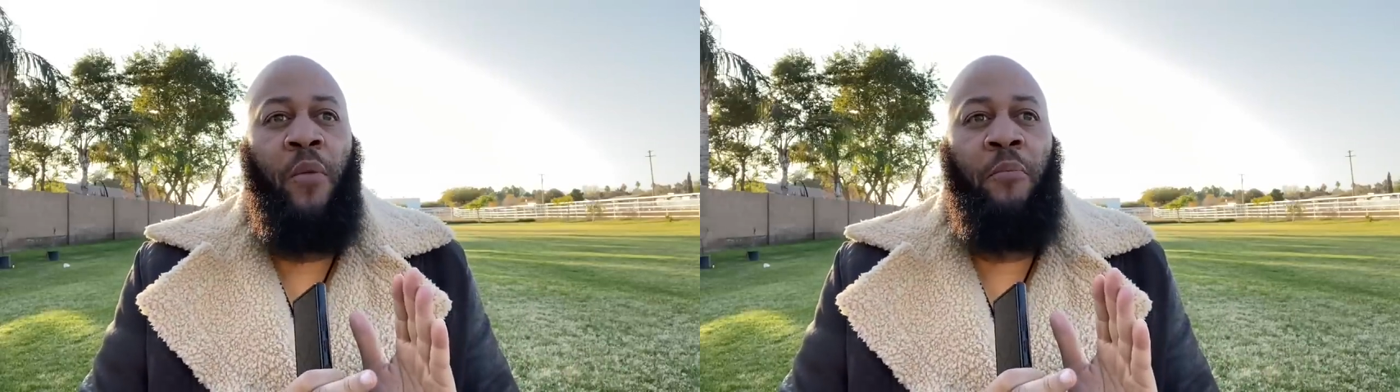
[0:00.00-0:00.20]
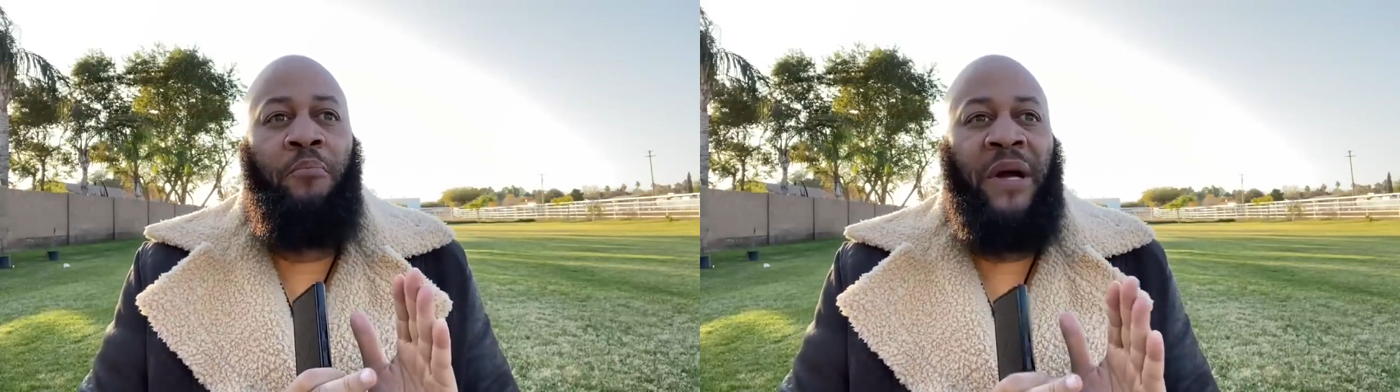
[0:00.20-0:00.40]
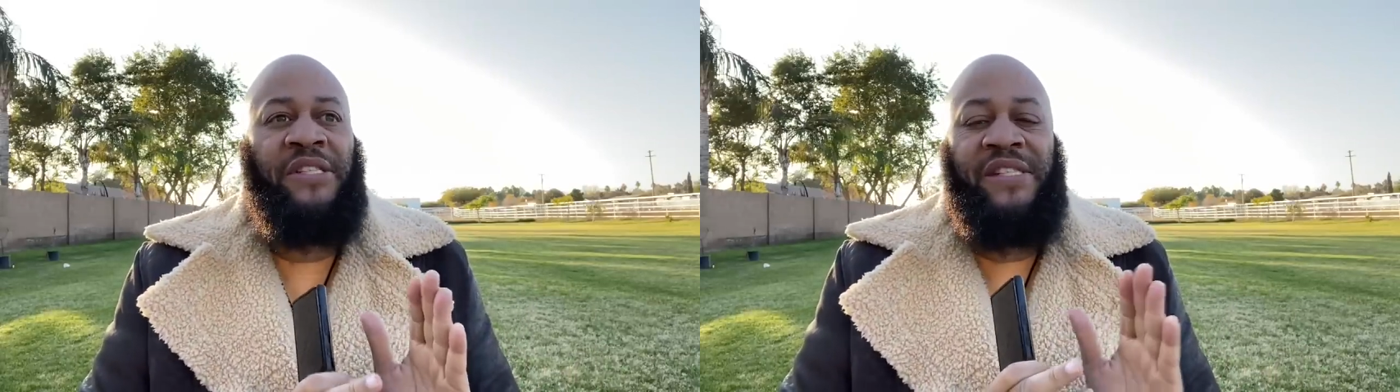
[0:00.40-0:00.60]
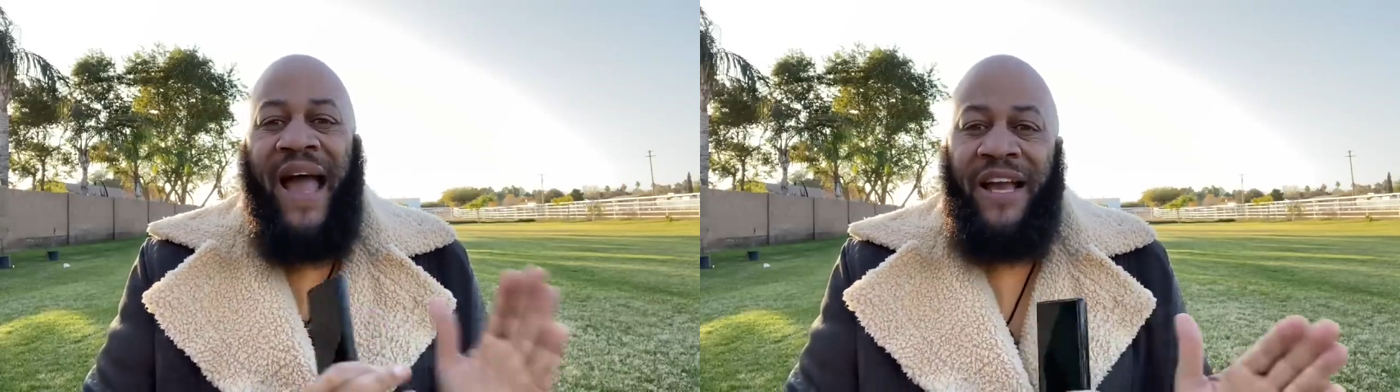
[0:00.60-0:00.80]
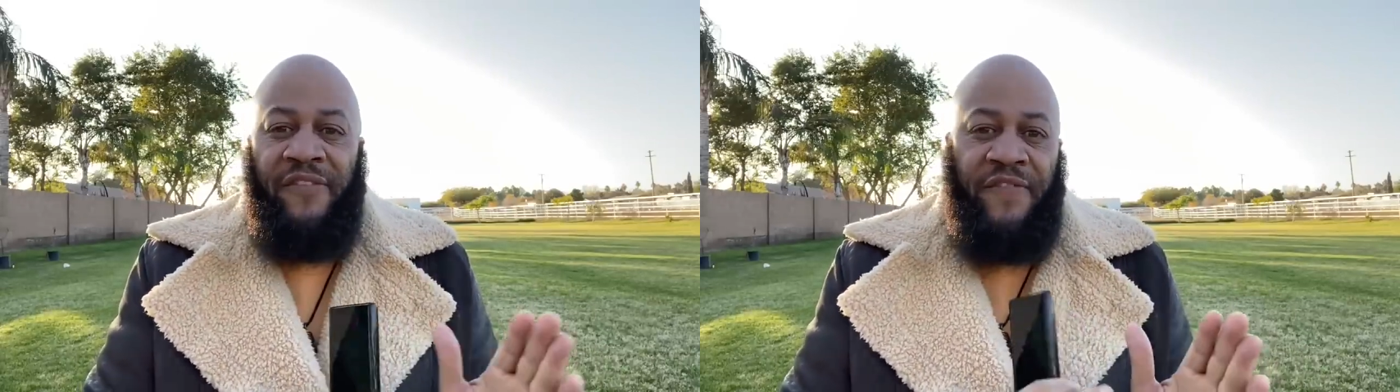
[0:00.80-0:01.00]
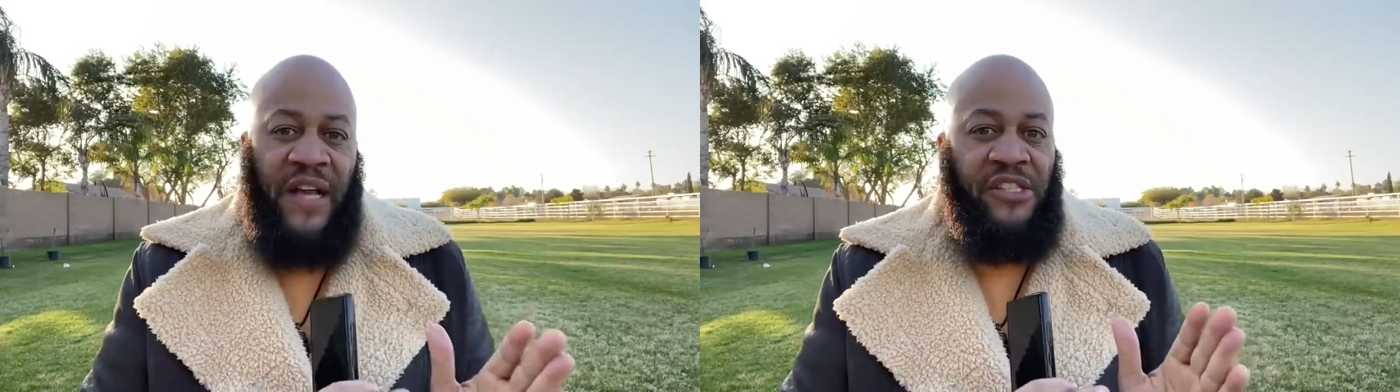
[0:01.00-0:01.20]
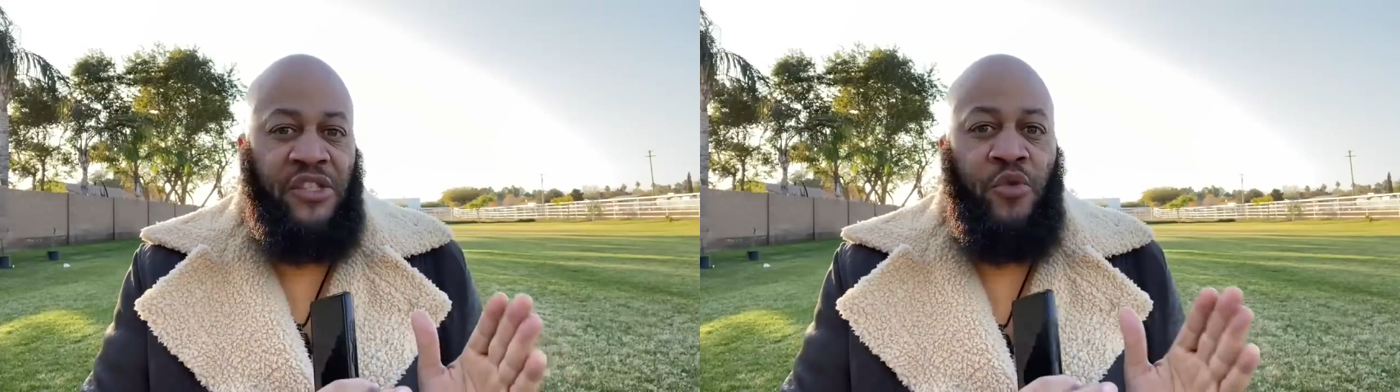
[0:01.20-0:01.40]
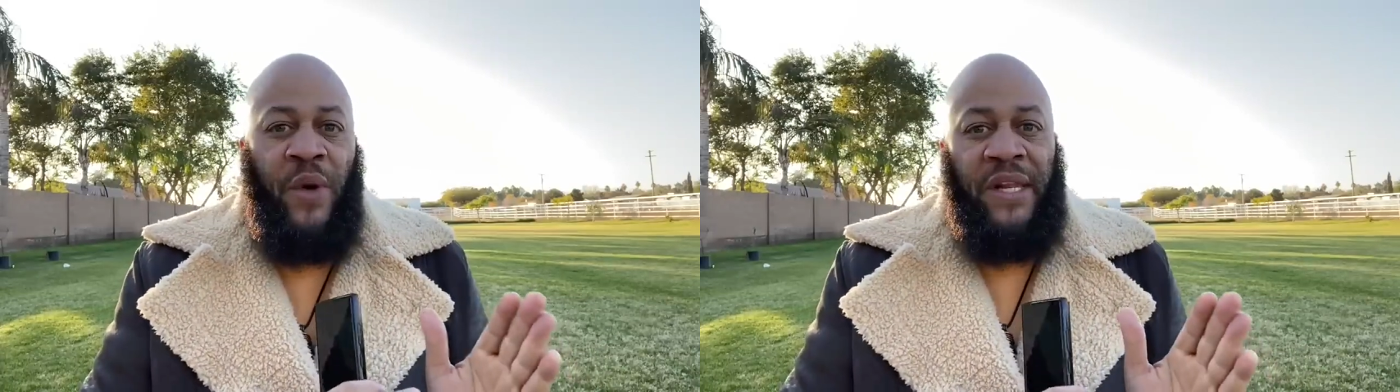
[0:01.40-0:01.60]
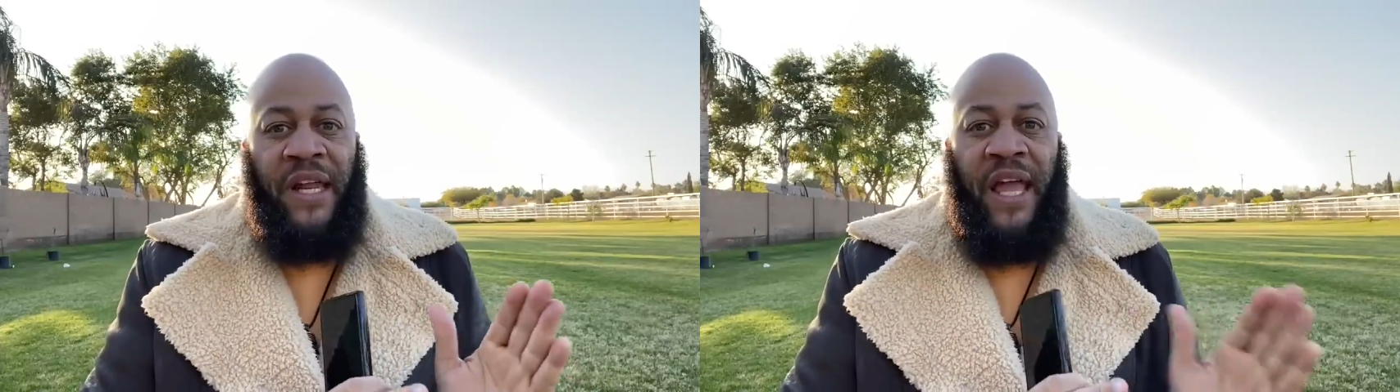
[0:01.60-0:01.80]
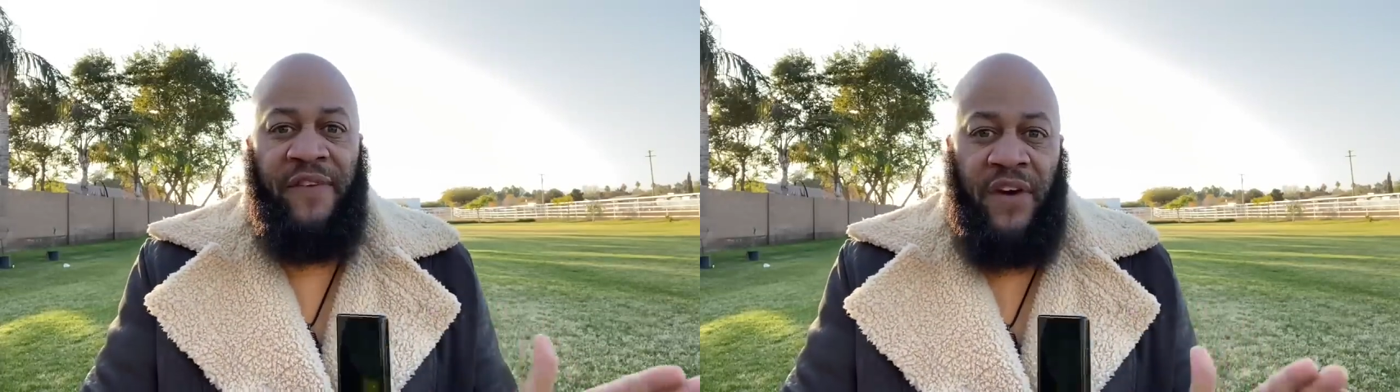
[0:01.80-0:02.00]
much sacrifices you're willing
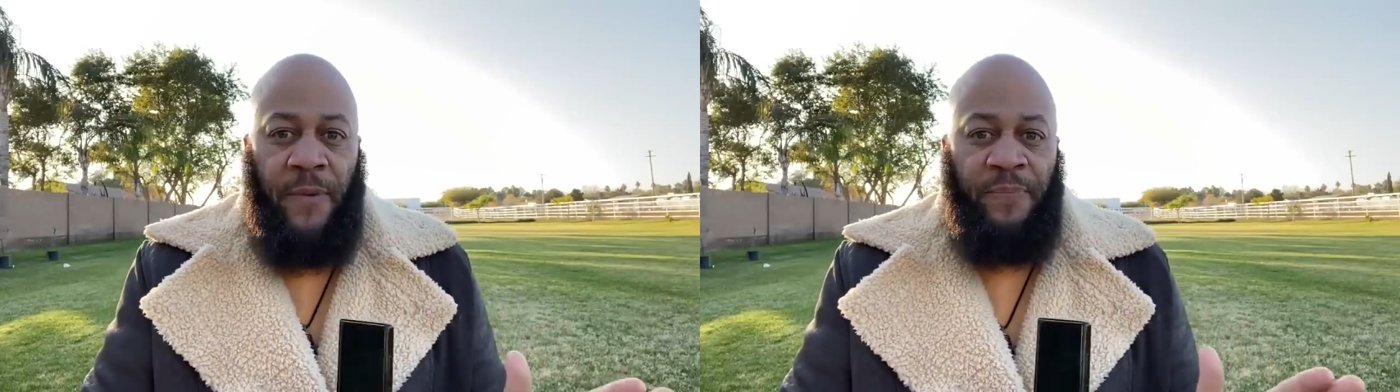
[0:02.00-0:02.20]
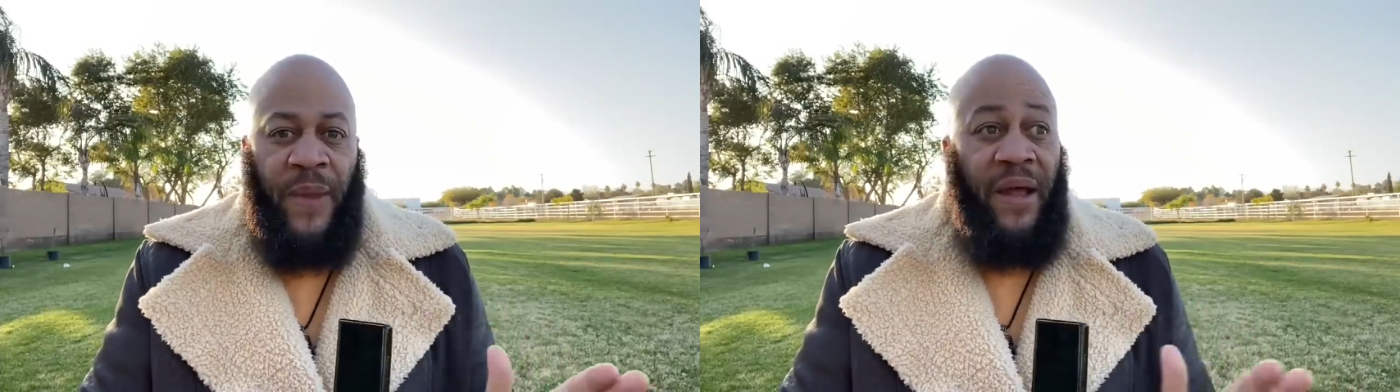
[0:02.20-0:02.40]
to give up,